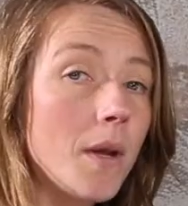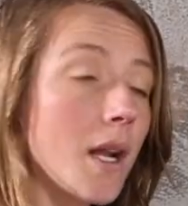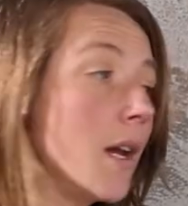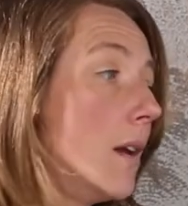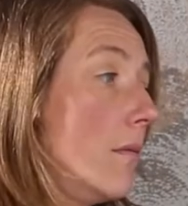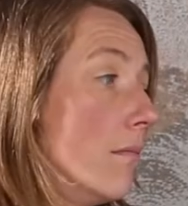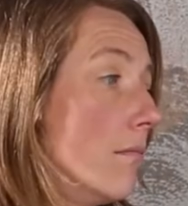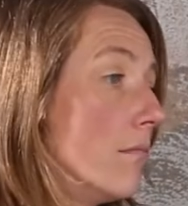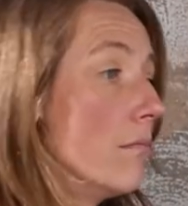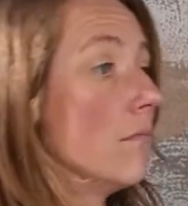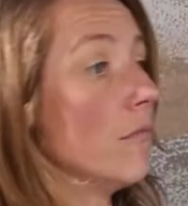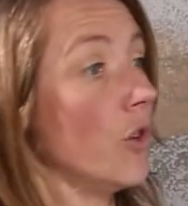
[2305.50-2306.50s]
and I
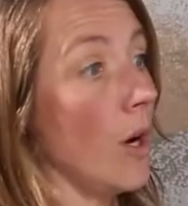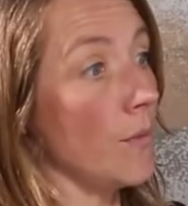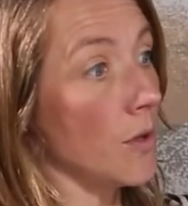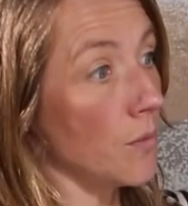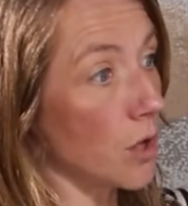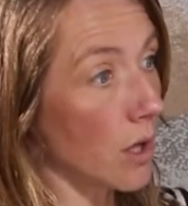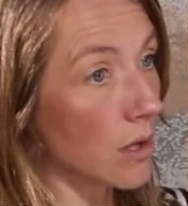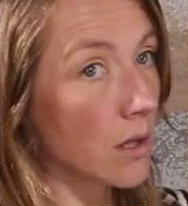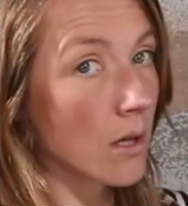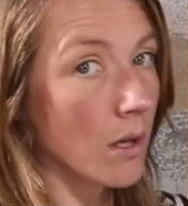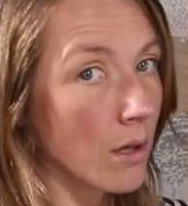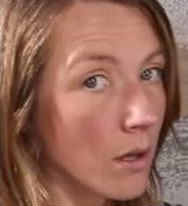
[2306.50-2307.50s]
grabbed some shots of the
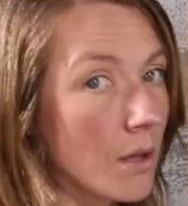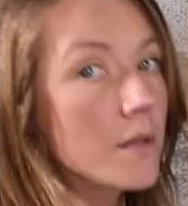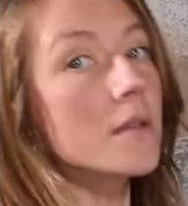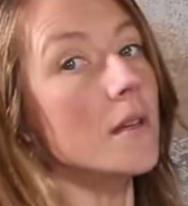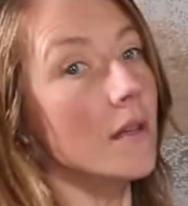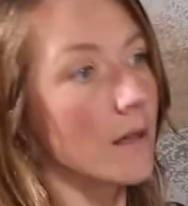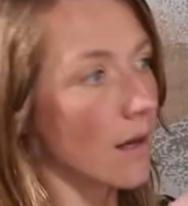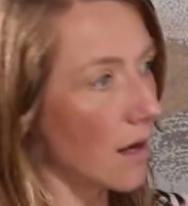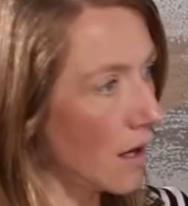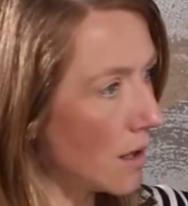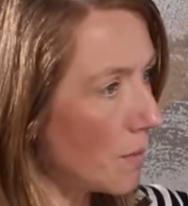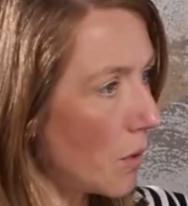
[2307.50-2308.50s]
girls
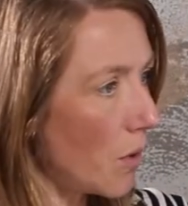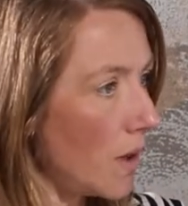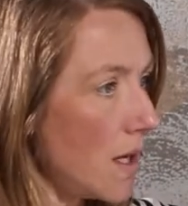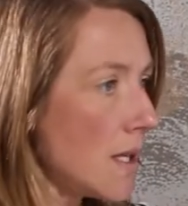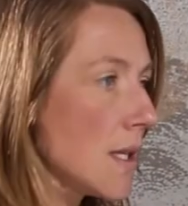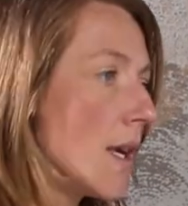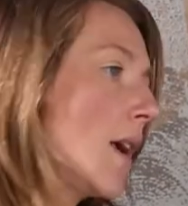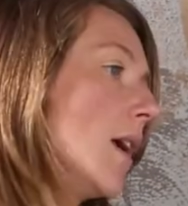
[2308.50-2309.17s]
and the boys